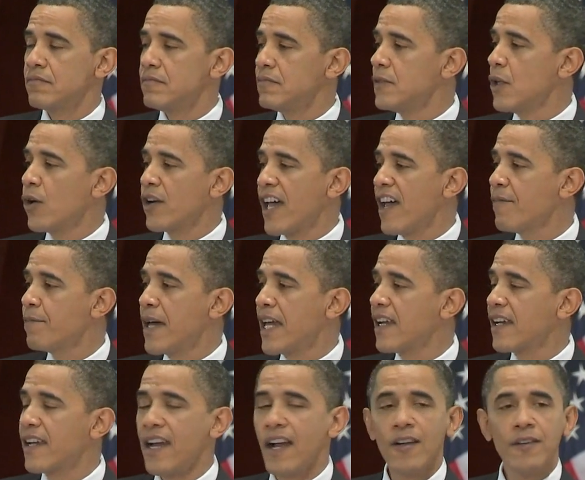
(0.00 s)
don't have
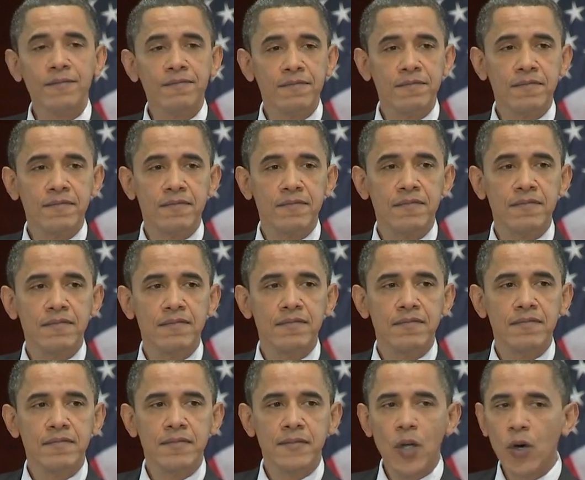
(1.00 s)
Medicare,
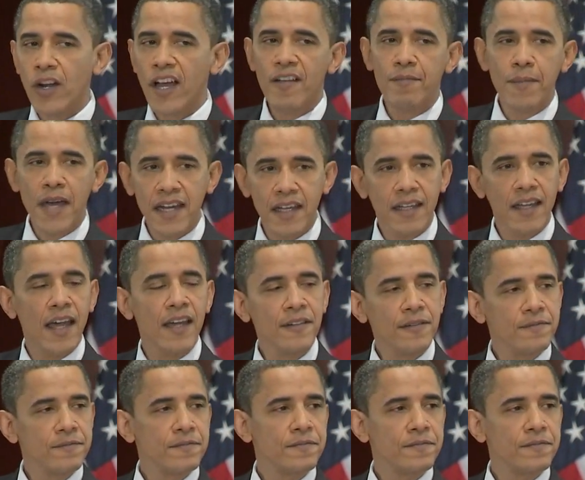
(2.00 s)
don't have Medicaid,